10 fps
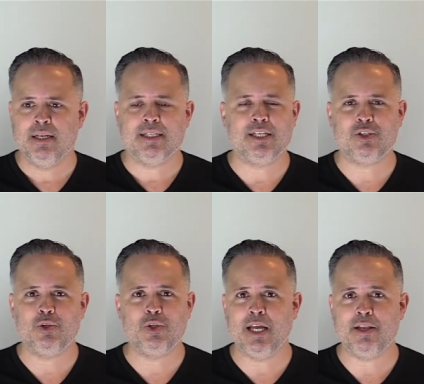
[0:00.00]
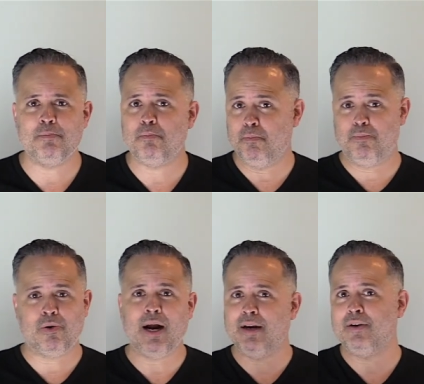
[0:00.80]
that
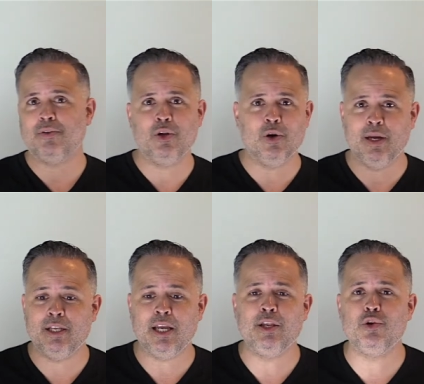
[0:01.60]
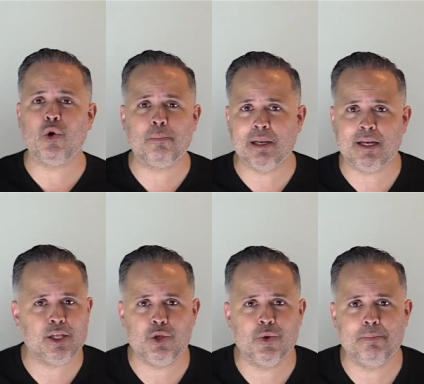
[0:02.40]
prior, in your ability,
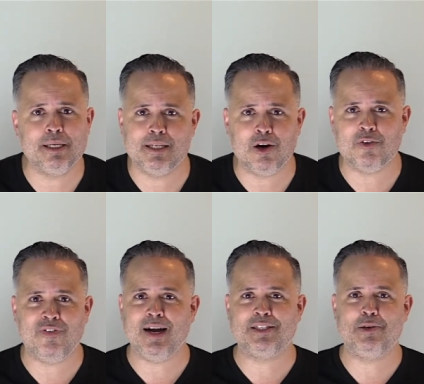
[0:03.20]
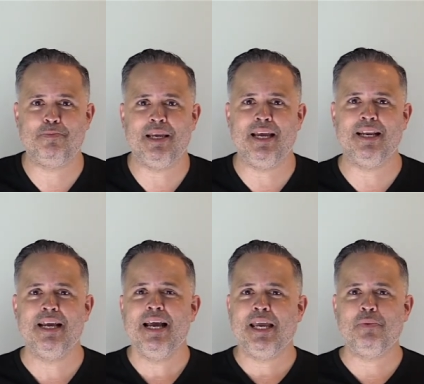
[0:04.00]
you would be terrified to be in.
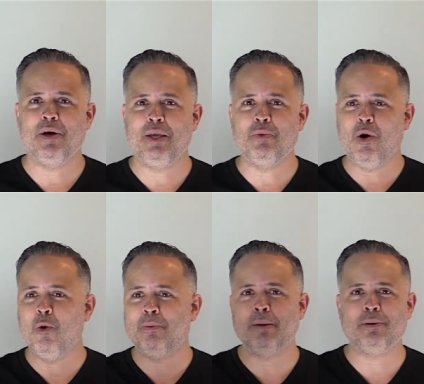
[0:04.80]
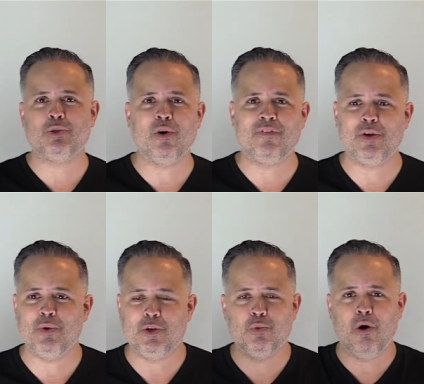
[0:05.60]
He will open up a door for you
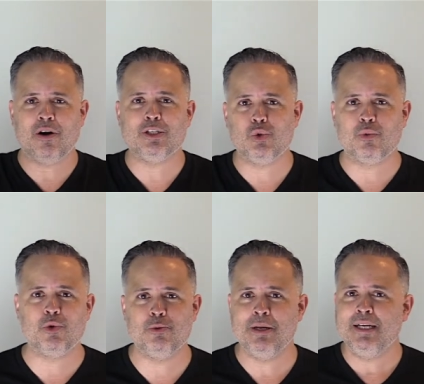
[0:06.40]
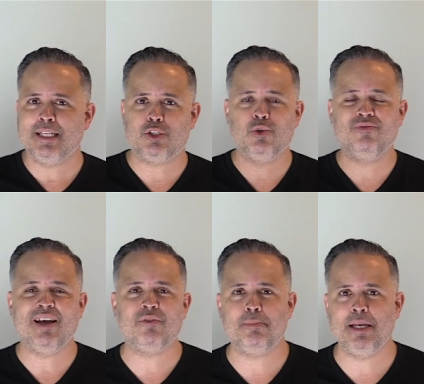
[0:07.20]
and you walk into a room that you've
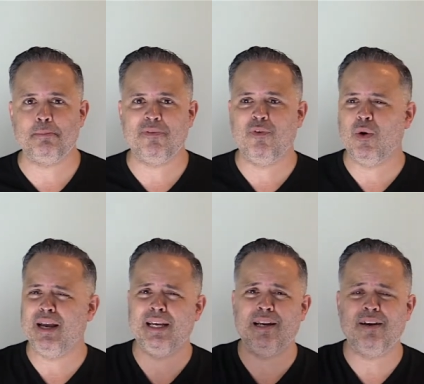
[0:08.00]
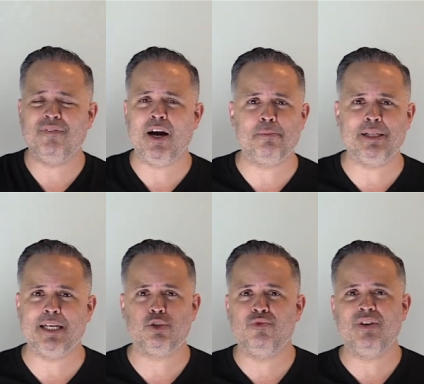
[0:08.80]
never been in before, in an environment
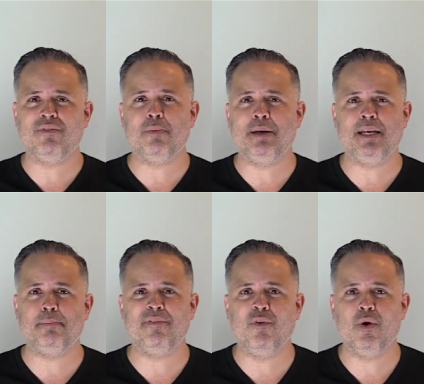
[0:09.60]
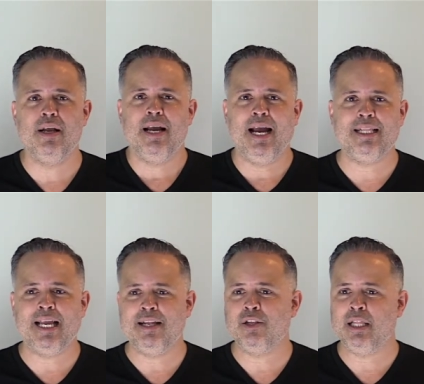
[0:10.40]
that you've never been in before. And
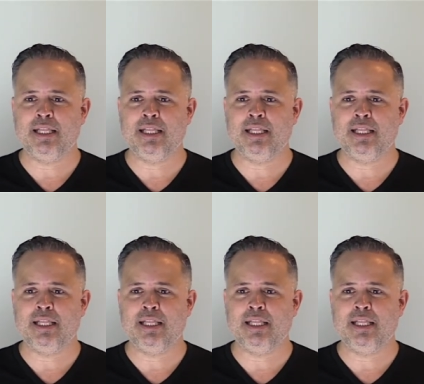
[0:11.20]
that